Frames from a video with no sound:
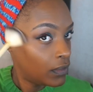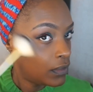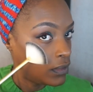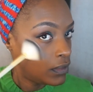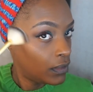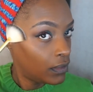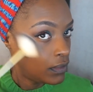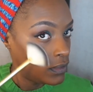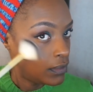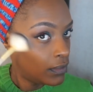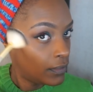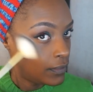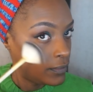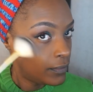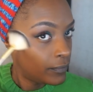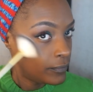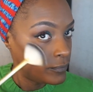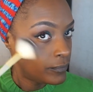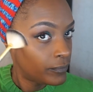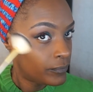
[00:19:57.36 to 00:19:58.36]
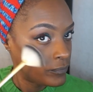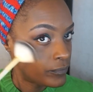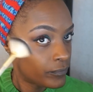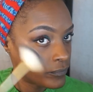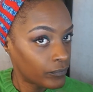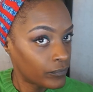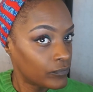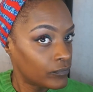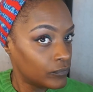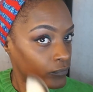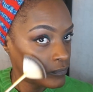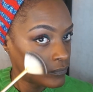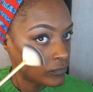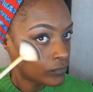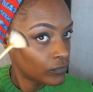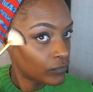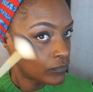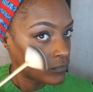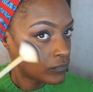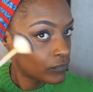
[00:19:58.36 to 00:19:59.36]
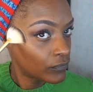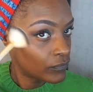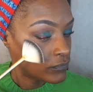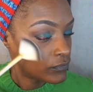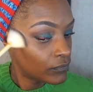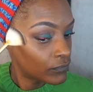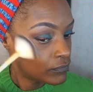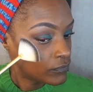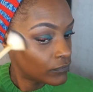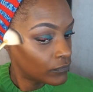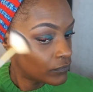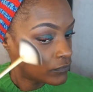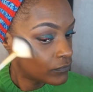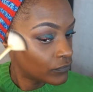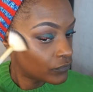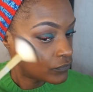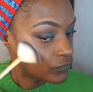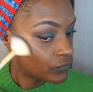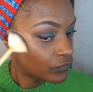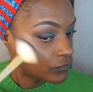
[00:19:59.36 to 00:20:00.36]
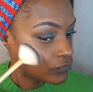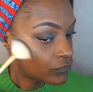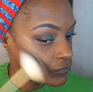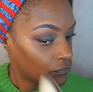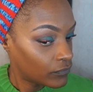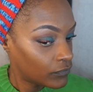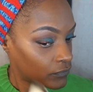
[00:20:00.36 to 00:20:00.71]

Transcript: [no speech]